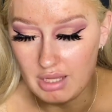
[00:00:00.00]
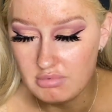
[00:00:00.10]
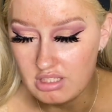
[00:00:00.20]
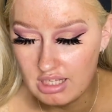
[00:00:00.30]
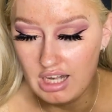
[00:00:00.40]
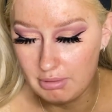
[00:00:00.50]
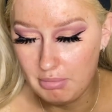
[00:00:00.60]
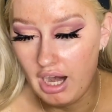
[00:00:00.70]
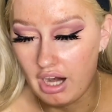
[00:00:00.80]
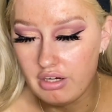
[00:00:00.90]
telling
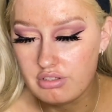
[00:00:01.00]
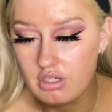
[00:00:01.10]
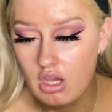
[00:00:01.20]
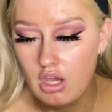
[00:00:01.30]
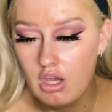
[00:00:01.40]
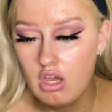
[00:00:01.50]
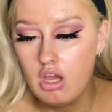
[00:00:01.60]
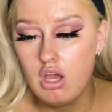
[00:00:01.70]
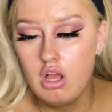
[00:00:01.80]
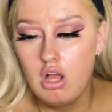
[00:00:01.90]
part
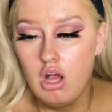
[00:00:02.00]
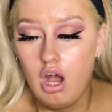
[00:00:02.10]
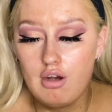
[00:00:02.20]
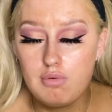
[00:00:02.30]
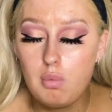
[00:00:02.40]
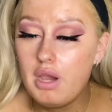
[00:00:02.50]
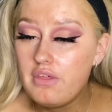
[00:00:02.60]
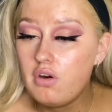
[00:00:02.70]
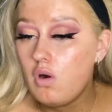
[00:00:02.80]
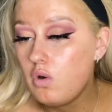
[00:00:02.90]
of
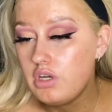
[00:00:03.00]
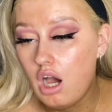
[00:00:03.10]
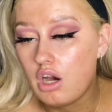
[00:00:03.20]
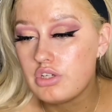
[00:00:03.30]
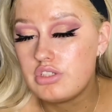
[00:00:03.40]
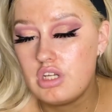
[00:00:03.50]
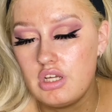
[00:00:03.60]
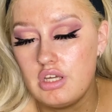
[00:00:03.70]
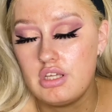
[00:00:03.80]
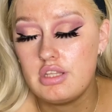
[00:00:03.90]
whether or not
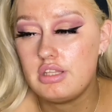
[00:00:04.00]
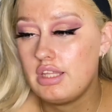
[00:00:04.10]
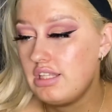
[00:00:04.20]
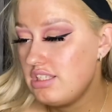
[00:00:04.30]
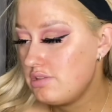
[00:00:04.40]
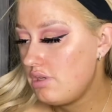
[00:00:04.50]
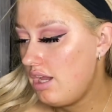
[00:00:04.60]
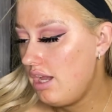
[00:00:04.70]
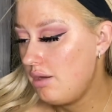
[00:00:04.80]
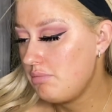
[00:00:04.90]
that this
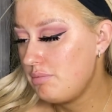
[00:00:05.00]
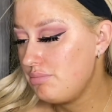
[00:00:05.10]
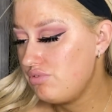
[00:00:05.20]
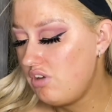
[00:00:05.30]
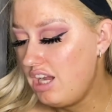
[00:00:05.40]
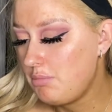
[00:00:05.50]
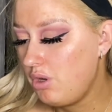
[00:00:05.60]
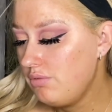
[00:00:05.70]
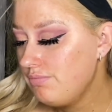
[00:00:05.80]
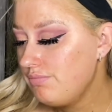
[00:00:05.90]

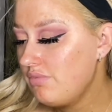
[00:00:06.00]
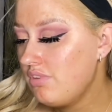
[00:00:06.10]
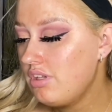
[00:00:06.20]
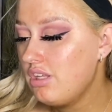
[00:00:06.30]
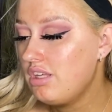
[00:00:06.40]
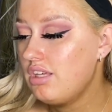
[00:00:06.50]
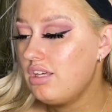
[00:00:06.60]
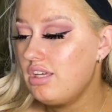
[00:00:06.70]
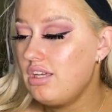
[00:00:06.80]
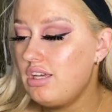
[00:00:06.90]
primer
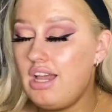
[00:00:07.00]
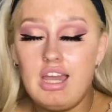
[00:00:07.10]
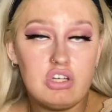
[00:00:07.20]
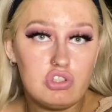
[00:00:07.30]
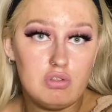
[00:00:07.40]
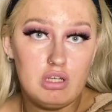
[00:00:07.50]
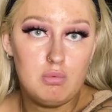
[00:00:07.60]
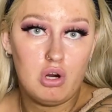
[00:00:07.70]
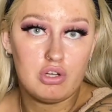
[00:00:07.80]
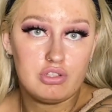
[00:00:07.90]
actually
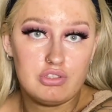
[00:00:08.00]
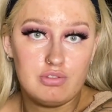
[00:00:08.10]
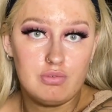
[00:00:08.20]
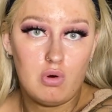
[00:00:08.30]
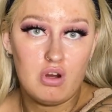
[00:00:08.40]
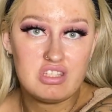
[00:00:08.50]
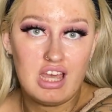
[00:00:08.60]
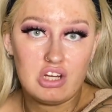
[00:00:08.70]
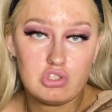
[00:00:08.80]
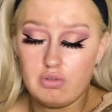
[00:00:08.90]
works or is
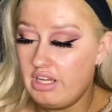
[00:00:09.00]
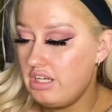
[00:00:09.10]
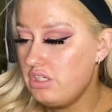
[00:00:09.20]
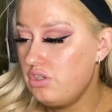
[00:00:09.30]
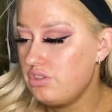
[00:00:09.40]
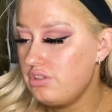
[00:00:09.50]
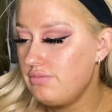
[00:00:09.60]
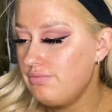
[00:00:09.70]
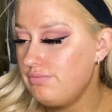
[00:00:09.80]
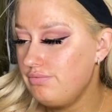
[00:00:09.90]
actually any good.
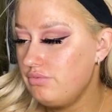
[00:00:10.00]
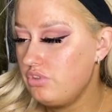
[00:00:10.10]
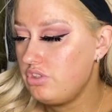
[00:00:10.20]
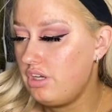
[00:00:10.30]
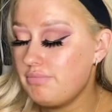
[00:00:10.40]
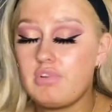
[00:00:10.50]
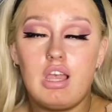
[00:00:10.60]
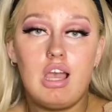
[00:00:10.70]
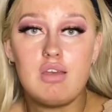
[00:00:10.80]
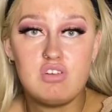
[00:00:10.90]
So
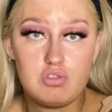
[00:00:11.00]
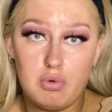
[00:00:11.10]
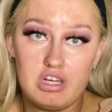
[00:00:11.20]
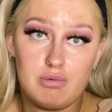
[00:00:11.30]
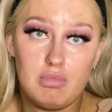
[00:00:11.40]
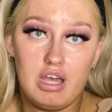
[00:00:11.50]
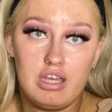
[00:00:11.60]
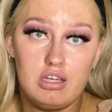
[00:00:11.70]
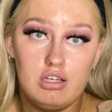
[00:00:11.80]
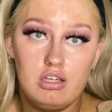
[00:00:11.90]
I'm just wetting
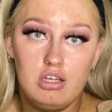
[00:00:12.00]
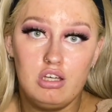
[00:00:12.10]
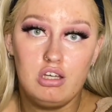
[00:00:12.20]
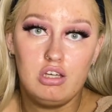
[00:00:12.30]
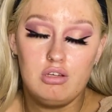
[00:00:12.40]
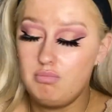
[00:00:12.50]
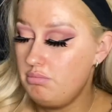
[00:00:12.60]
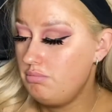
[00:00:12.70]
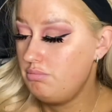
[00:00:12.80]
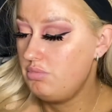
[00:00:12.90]
my
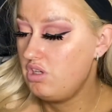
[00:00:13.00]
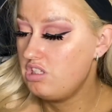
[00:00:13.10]
beauty